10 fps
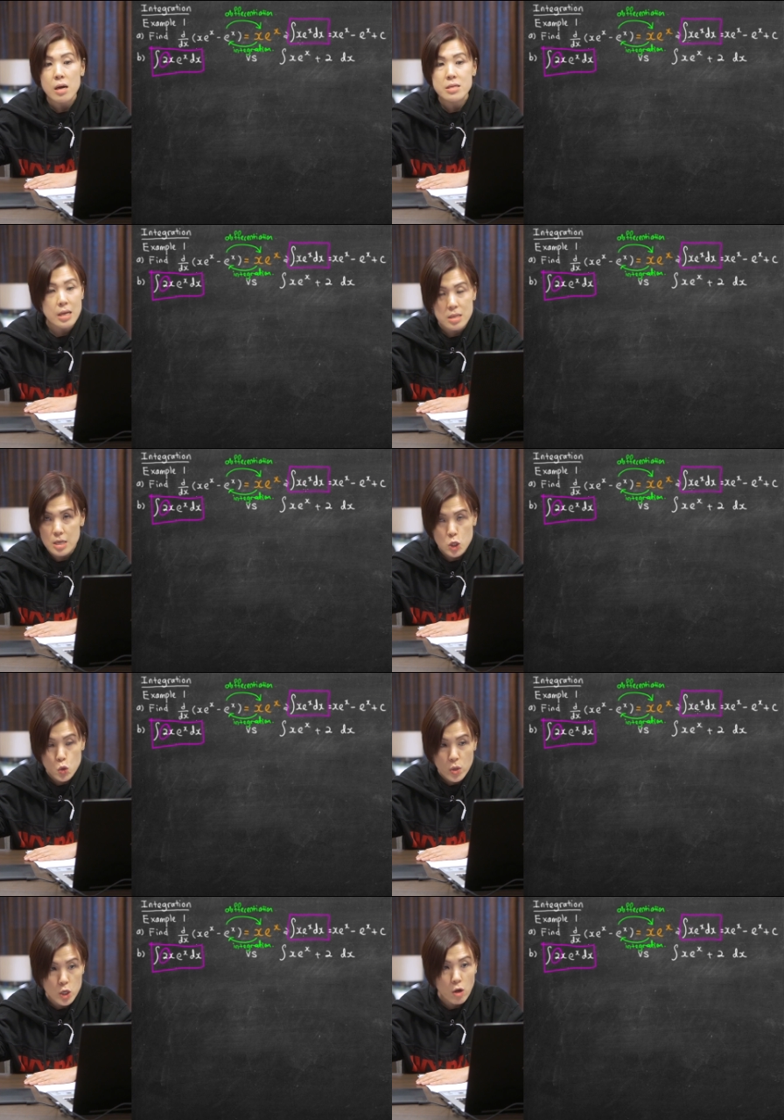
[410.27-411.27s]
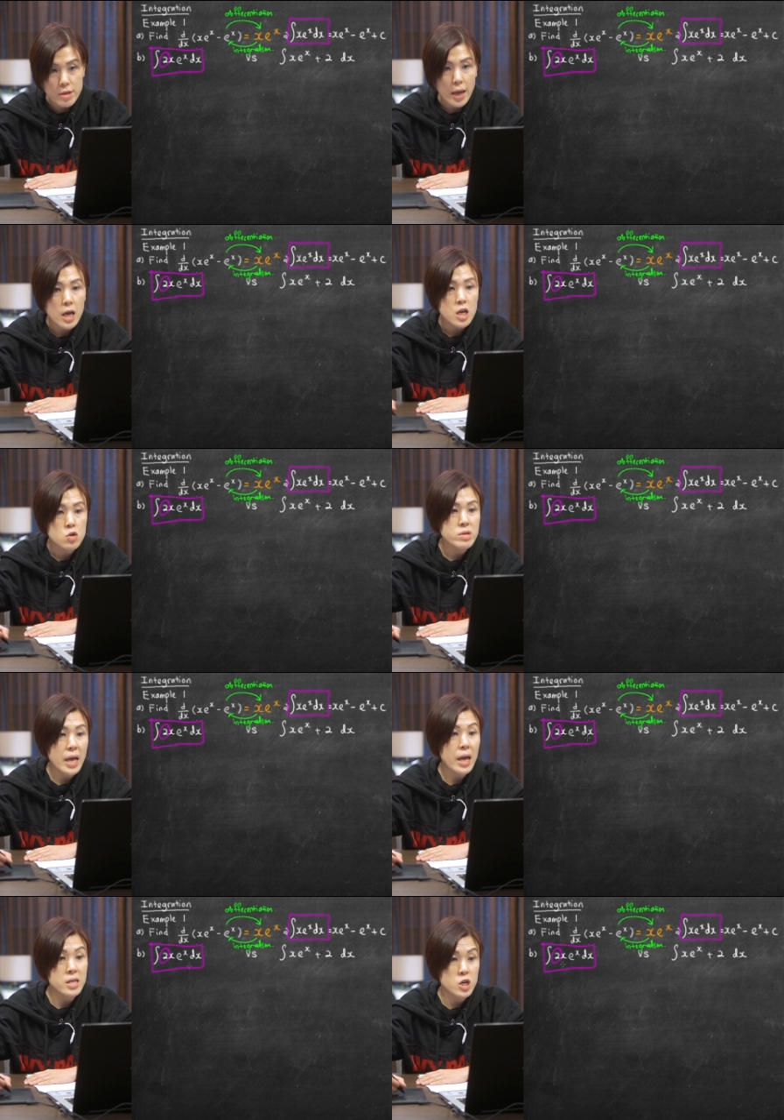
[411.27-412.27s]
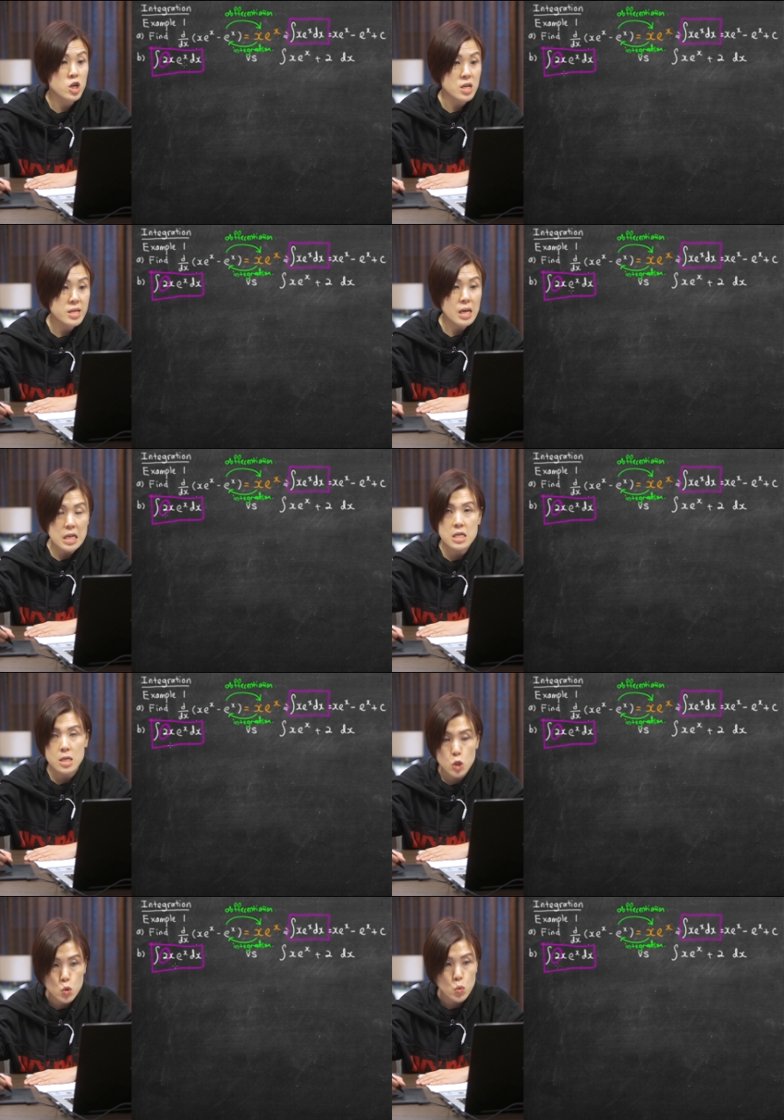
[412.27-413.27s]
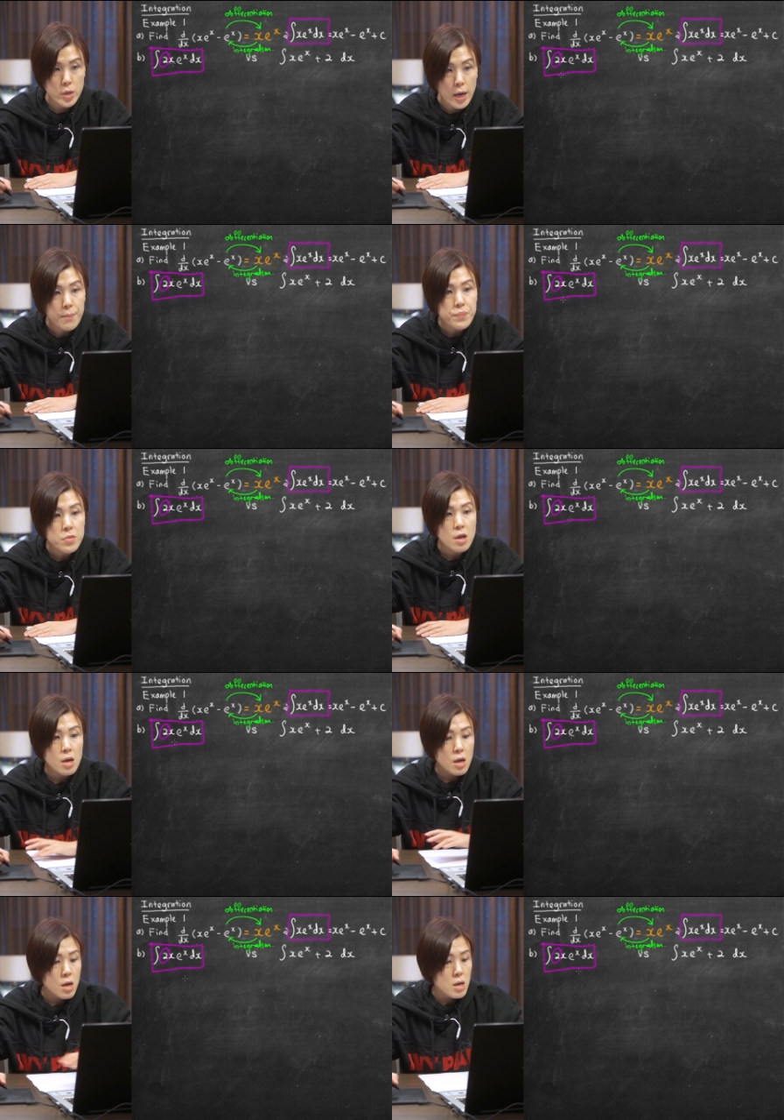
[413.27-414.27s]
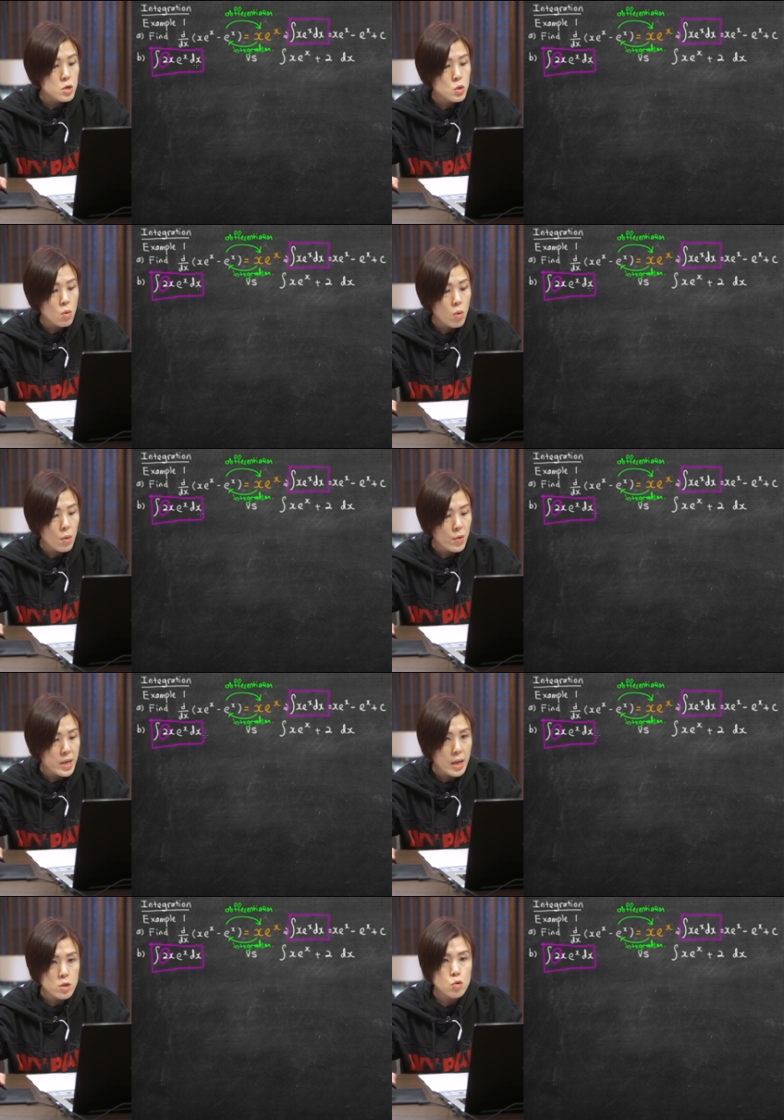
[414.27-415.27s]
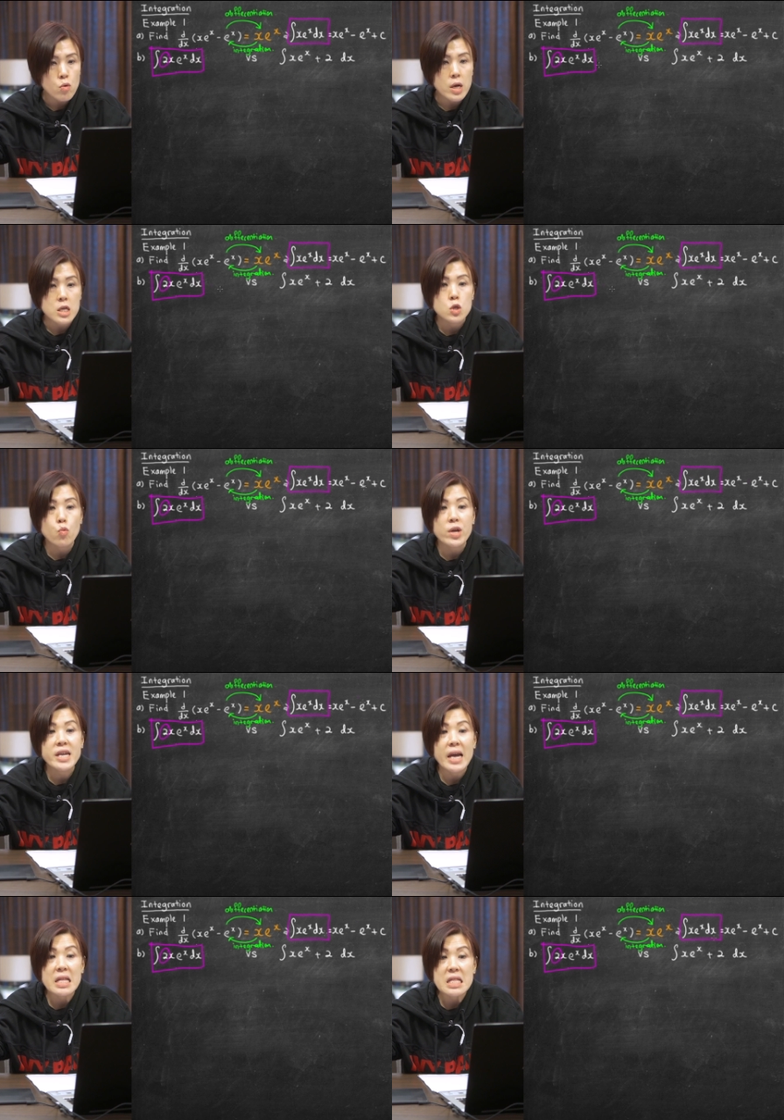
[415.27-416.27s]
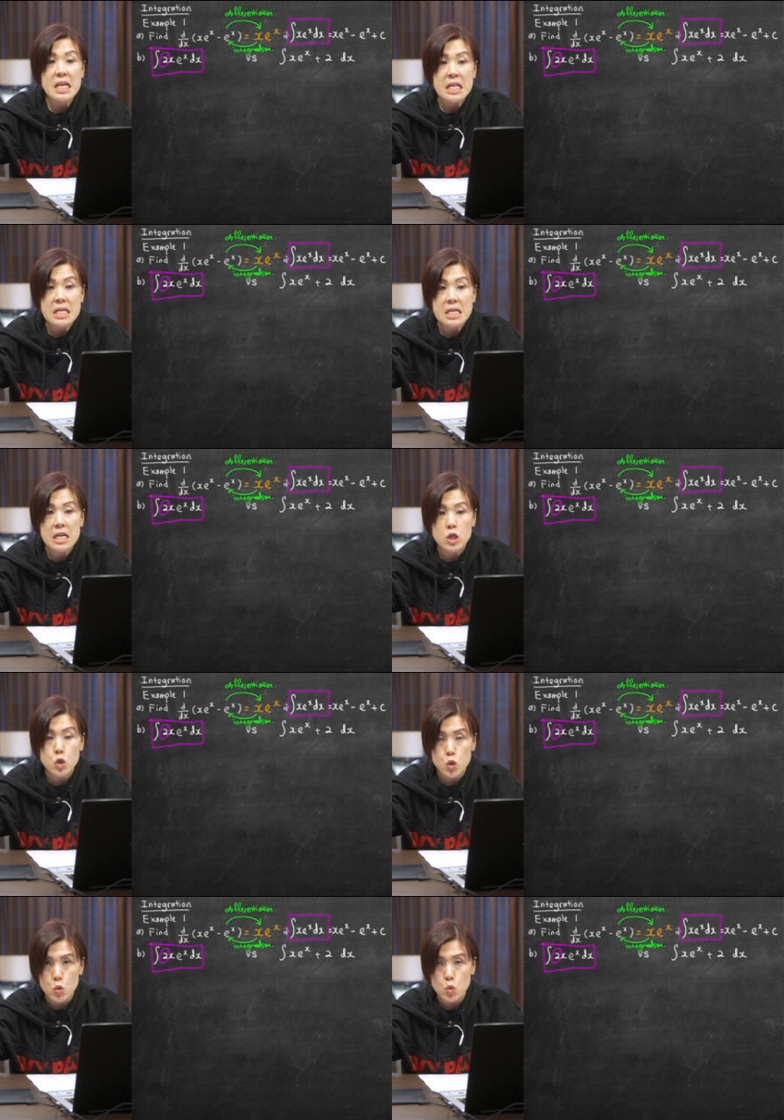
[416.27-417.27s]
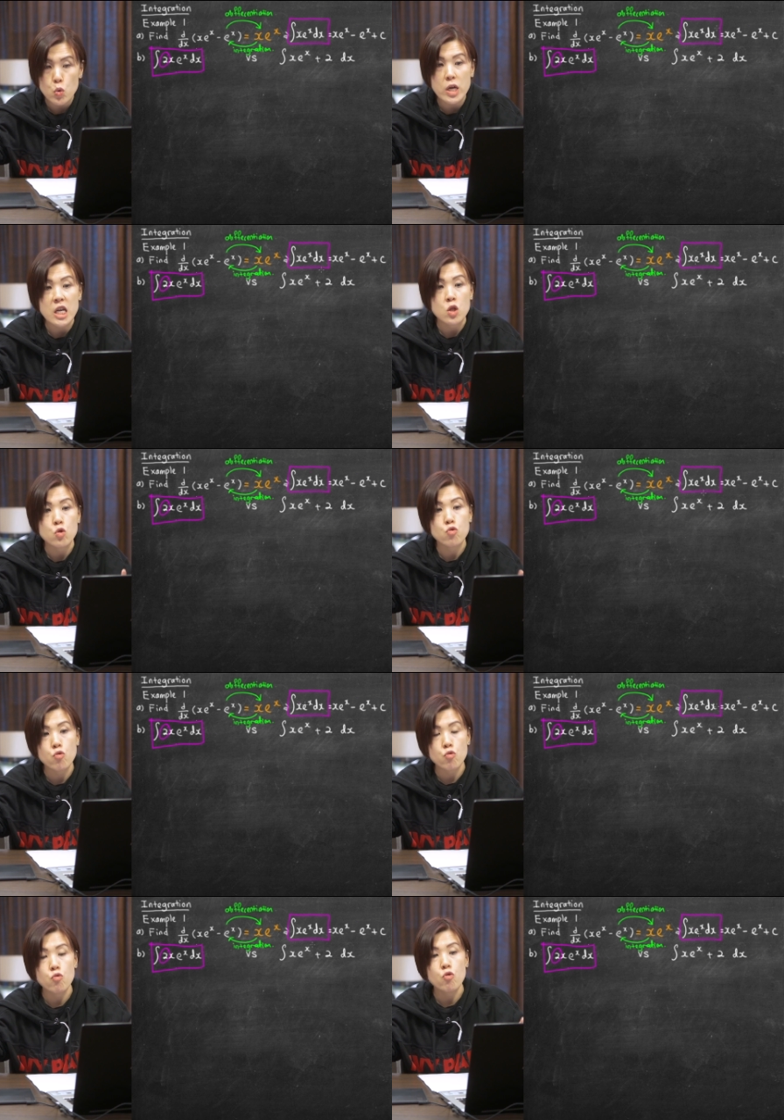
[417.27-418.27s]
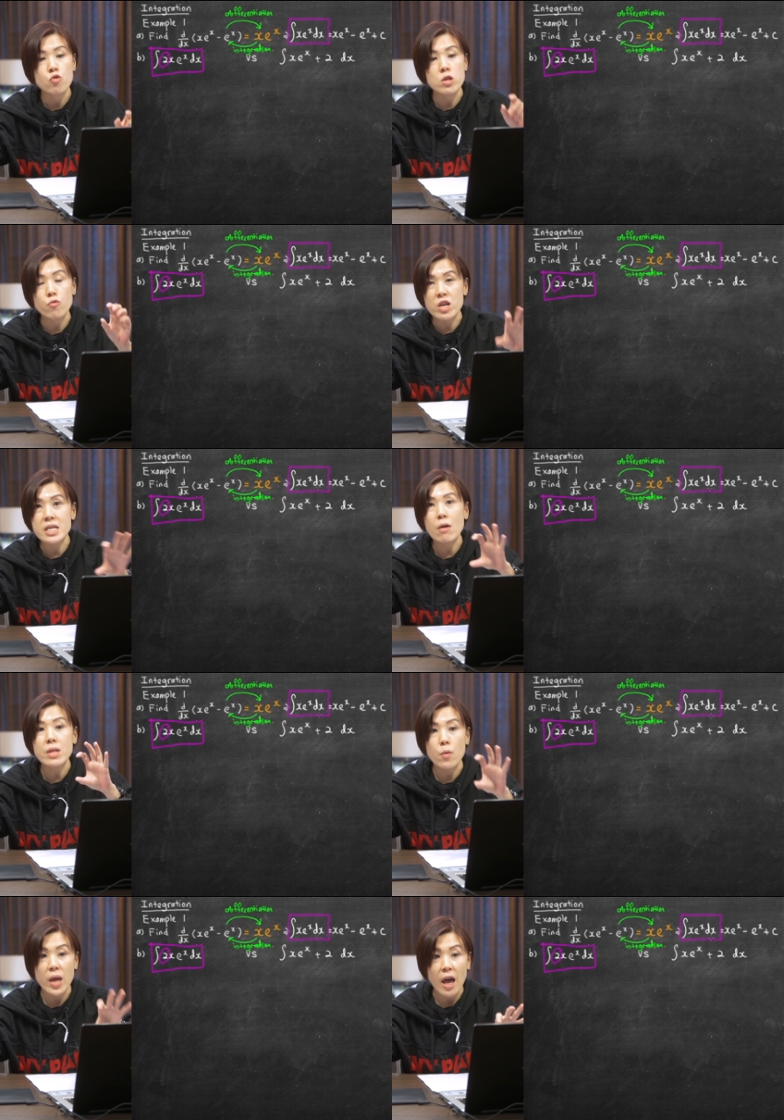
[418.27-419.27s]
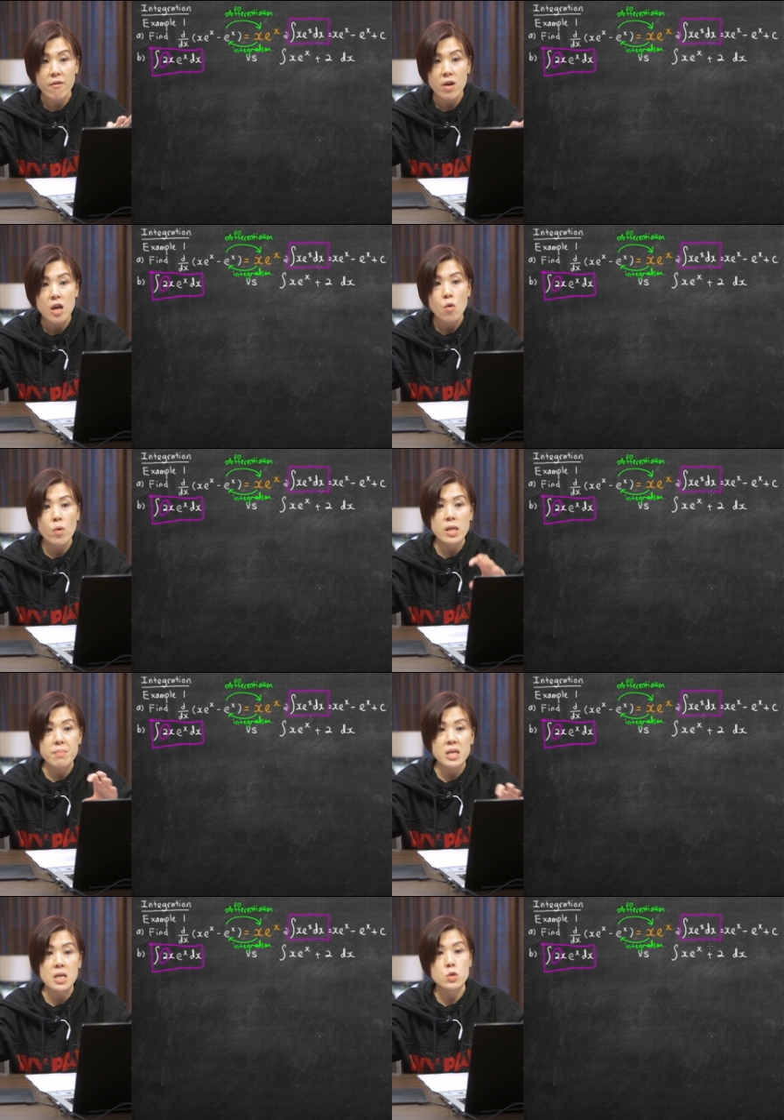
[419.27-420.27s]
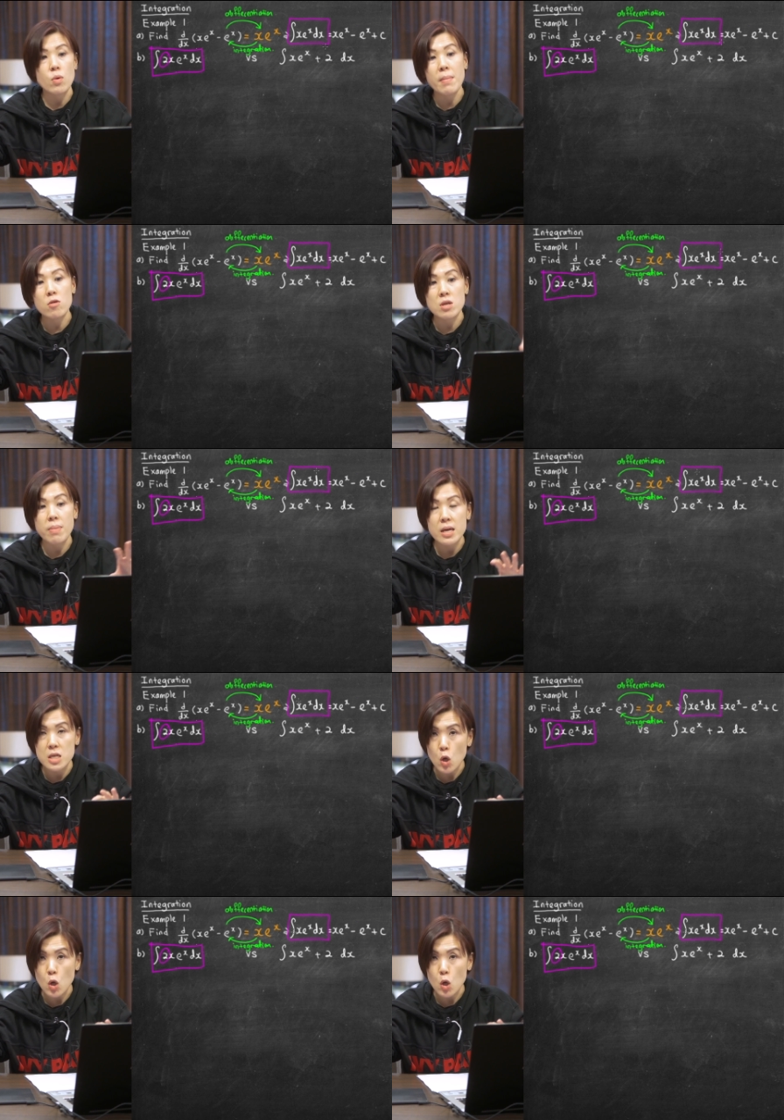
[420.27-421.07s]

the 2 is not there. So the additional thing is the 2 here. So what we can do is we can insert 2 into the result that we have. What I mean is we multiply this